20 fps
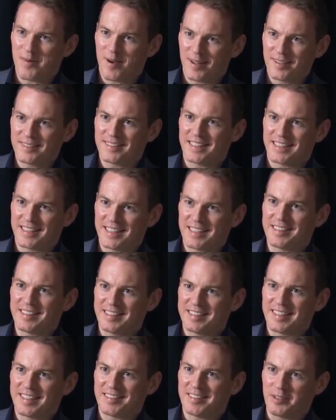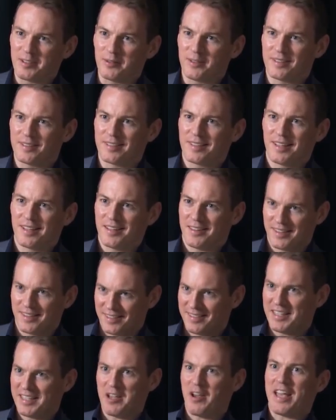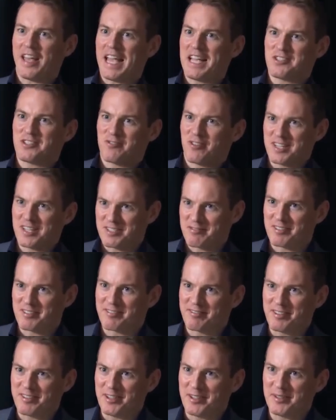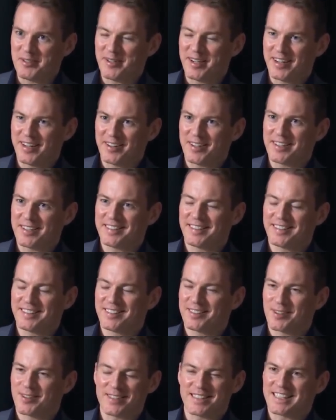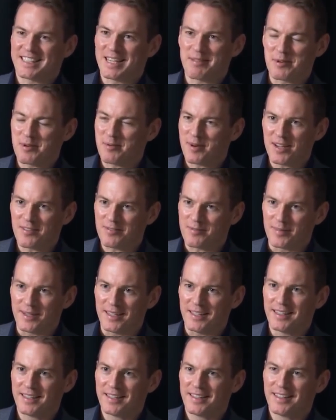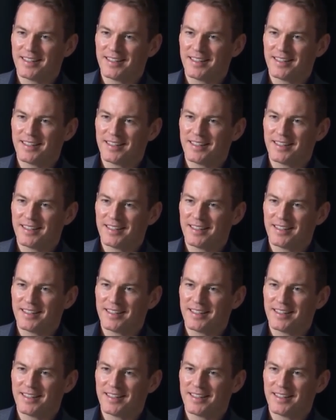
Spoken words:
passing things he says he was the CIA tried to recruit you and I tried to keep you away from it?